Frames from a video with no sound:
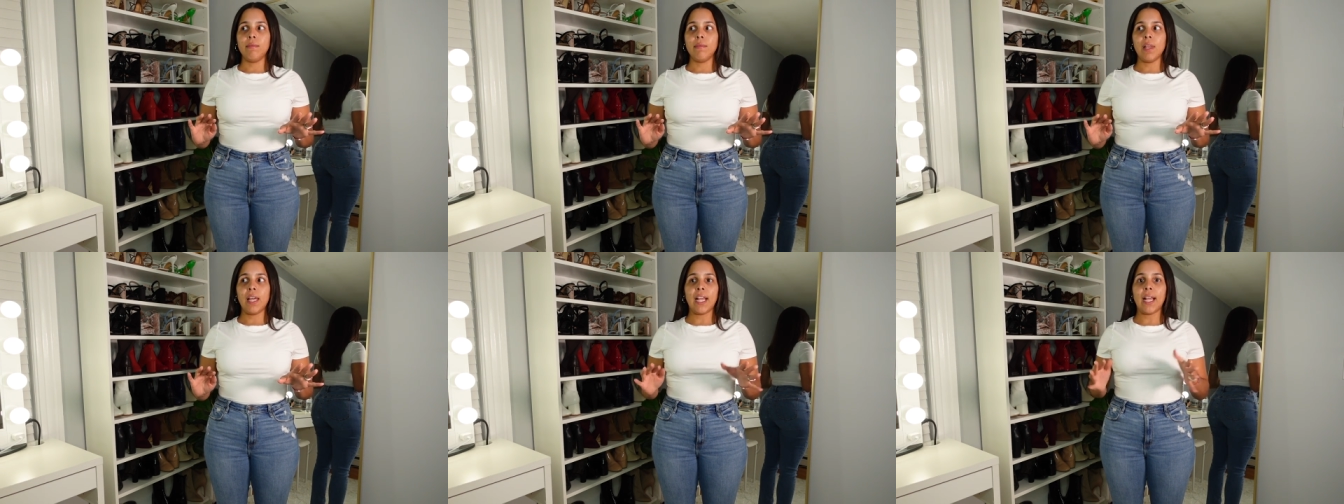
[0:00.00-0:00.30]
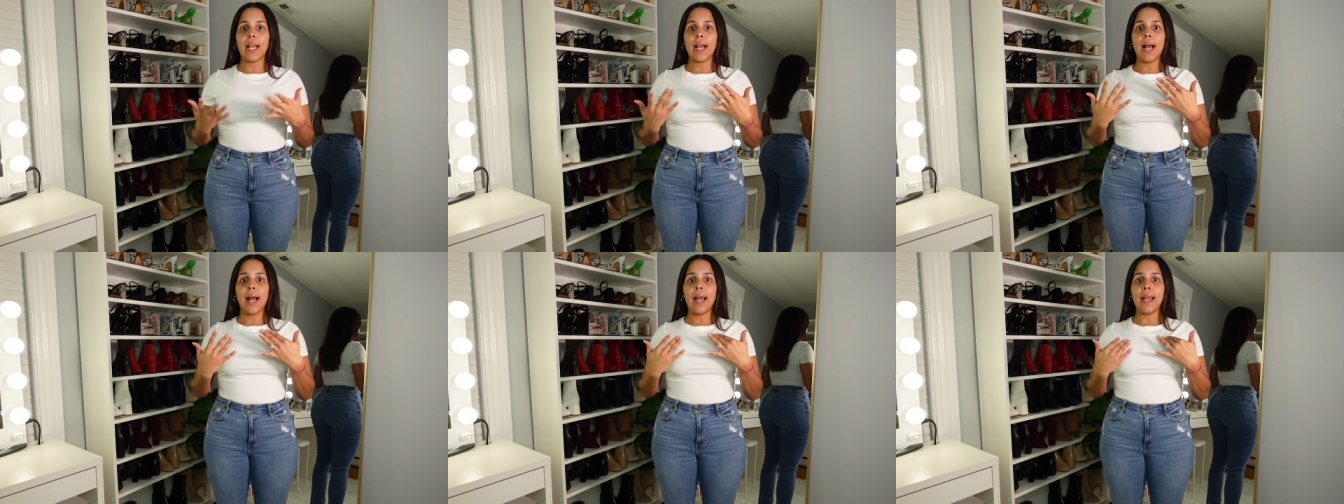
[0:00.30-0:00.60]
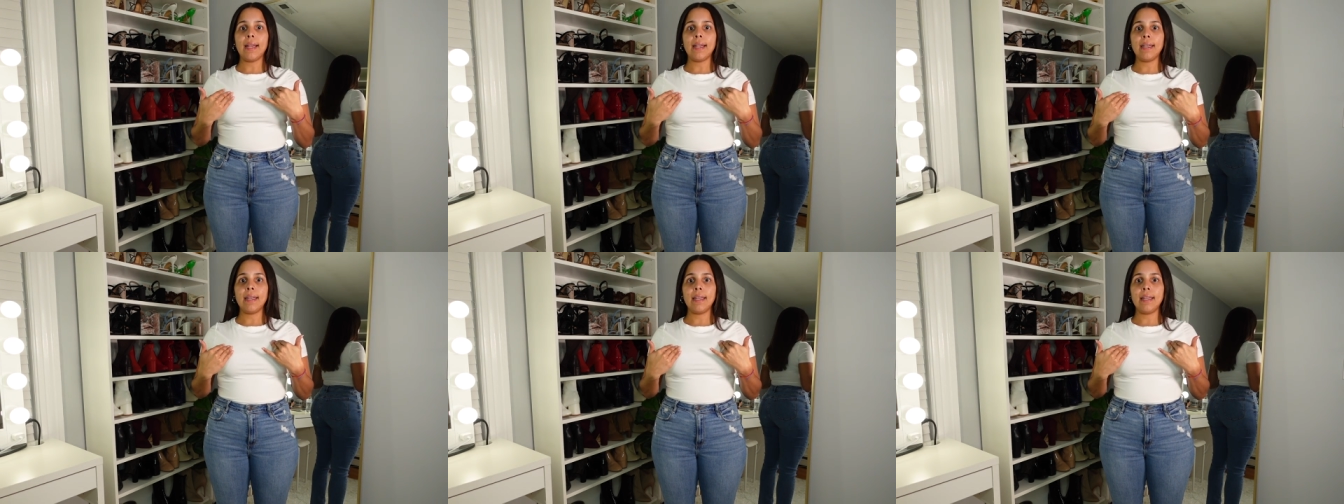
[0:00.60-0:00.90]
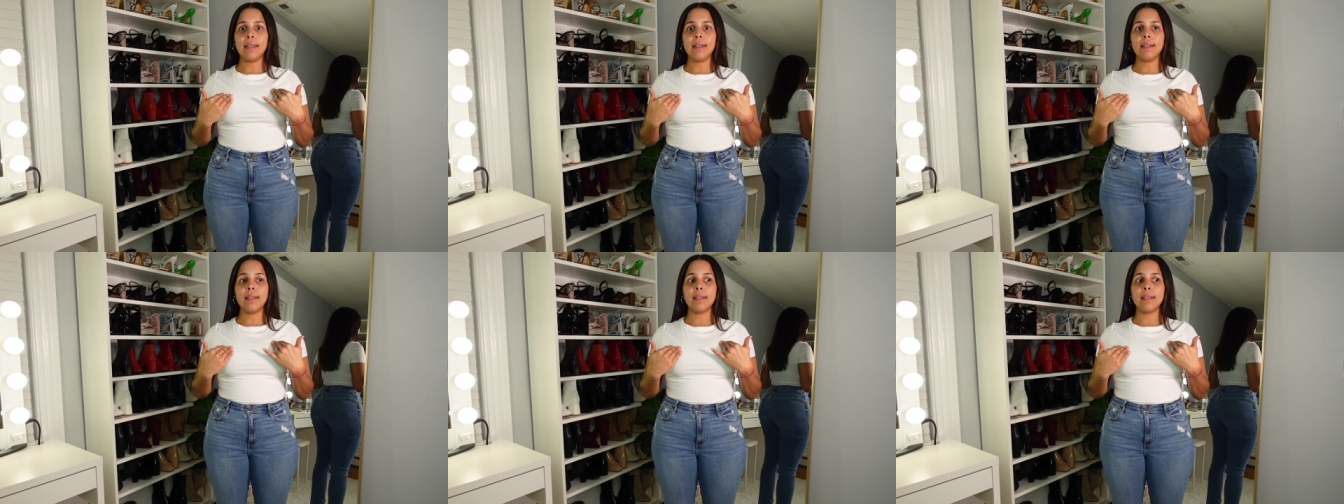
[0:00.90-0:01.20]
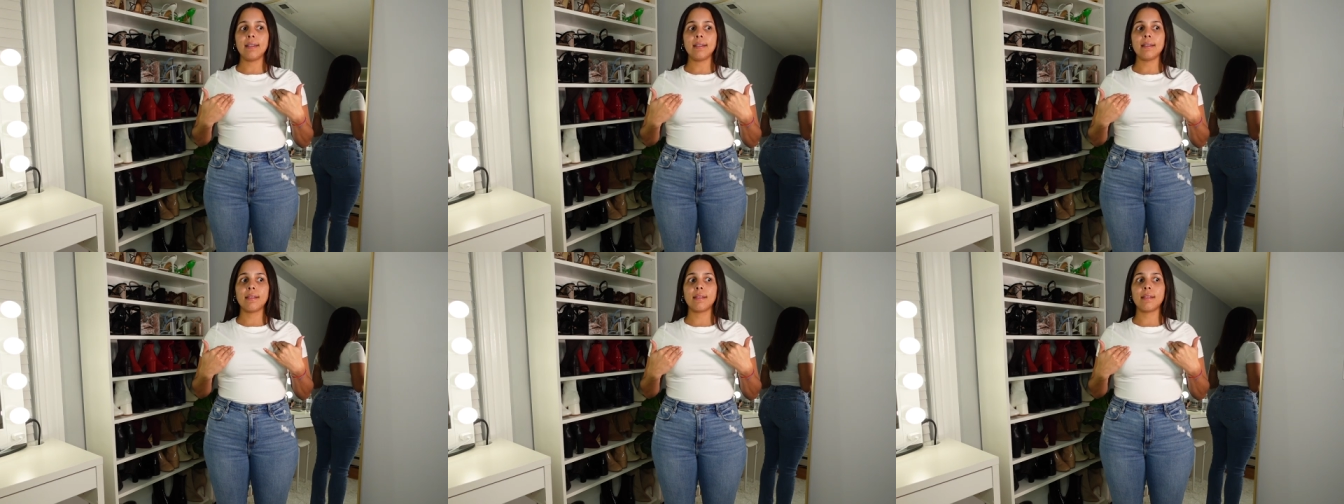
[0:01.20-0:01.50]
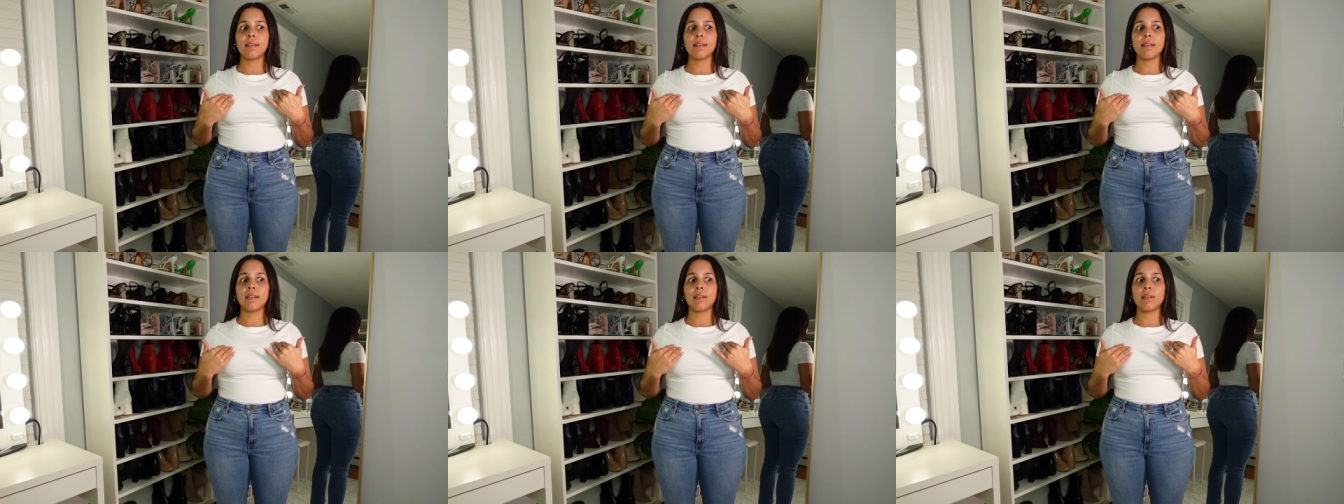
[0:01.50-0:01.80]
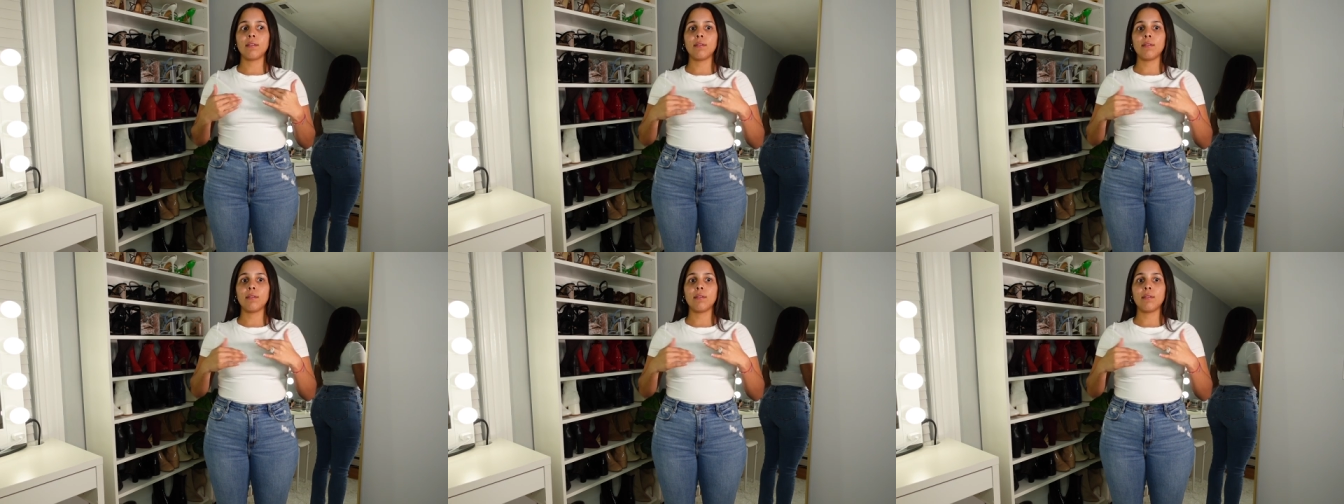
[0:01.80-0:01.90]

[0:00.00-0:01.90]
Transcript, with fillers: Like I need this